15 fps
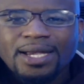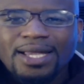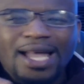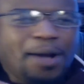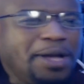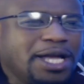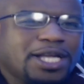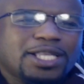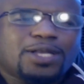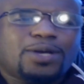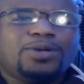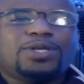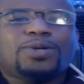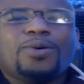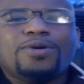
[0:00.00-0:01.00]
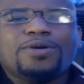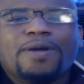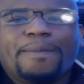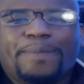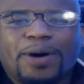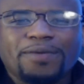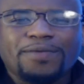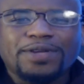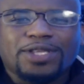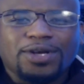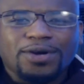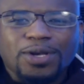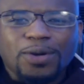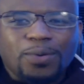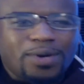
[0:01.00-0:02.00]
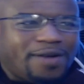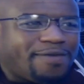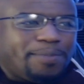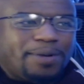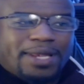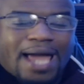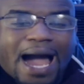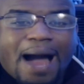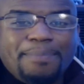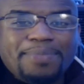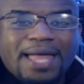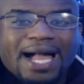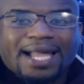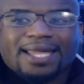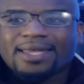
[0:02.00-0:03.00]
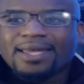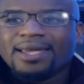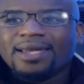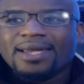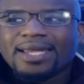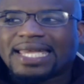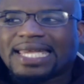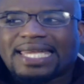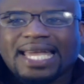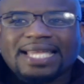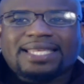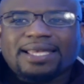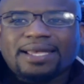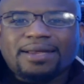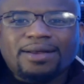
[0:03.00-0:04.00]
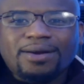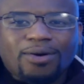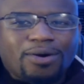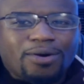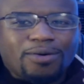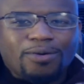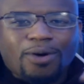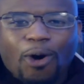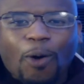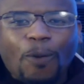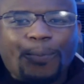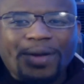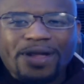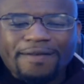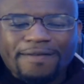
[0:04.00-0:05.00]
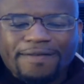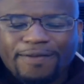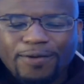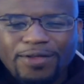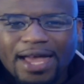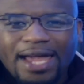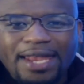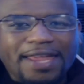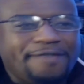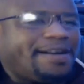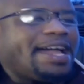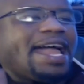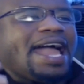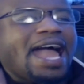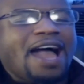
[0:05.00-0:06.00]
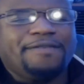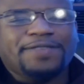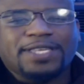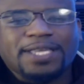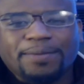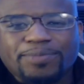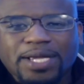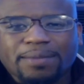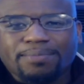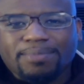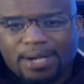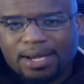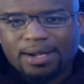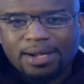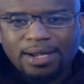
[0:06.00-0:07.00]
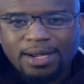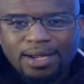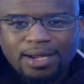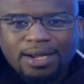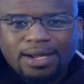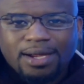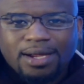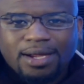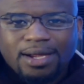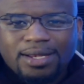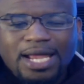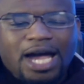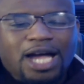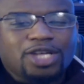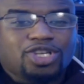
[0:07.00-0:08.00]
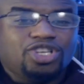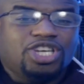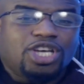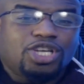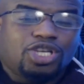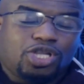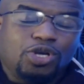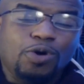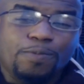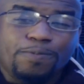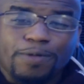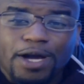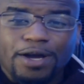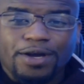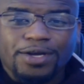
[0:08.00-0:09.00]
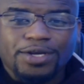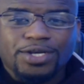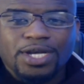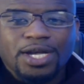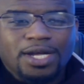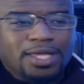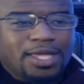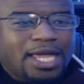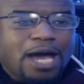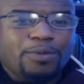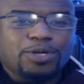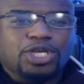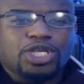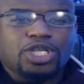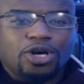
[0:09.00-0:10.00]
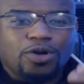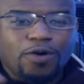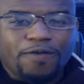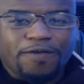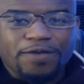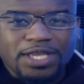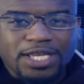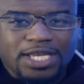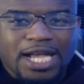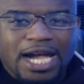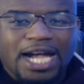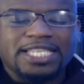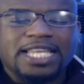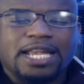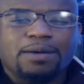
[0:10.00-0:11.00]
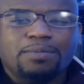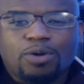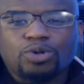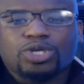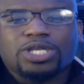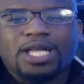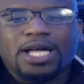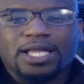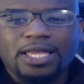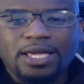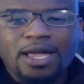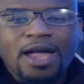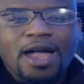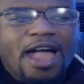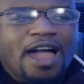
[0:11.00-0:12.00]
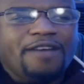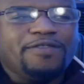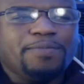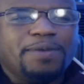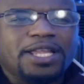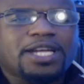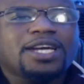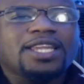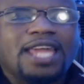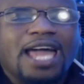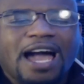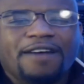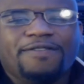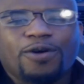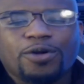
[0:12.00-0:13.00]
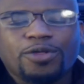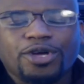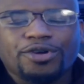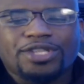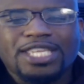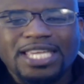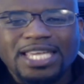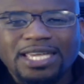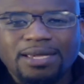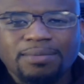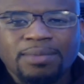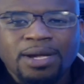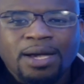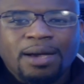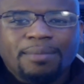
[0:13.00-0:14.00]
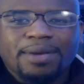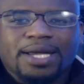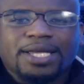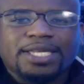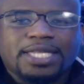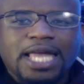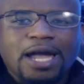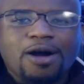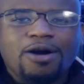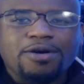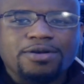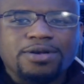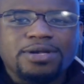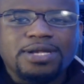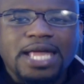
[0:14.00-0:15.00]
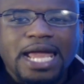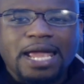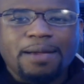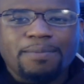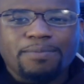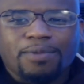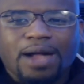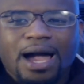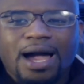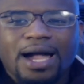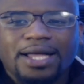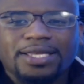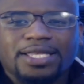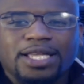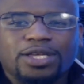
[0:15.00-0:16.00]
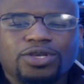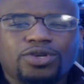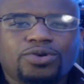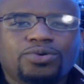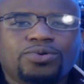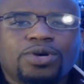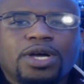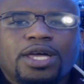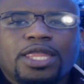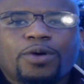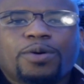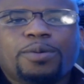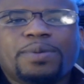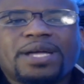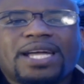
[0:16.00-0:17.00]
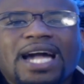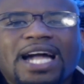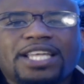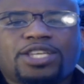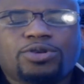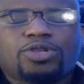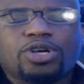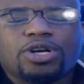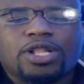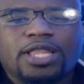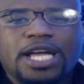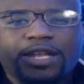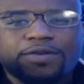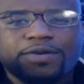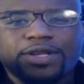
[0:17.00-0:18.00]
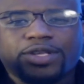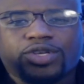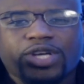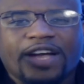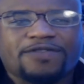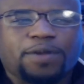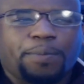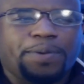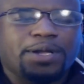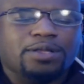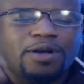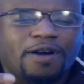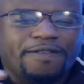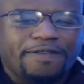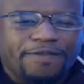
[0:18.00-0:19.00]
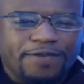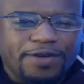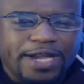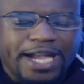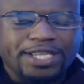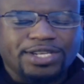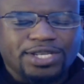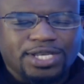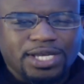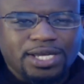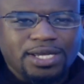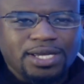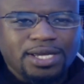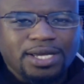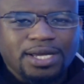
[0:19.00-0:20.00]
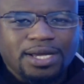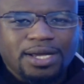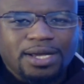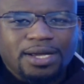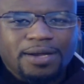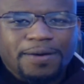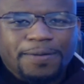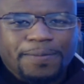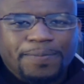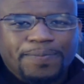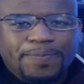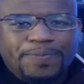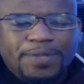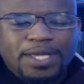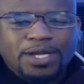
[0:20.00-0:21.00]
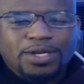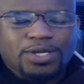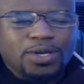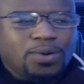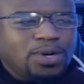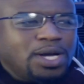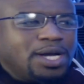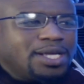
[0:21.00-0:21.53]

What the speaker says: Yeah, he could score on a punt return or whatever, but I'm not guessing or hoping for that if I have something better. Now, I'll suggest 2 players that I would start over these guys that are most likely everybody could have on their team because they aren't named guys that they would have been guys you took later in the draft or picked off a free agency. So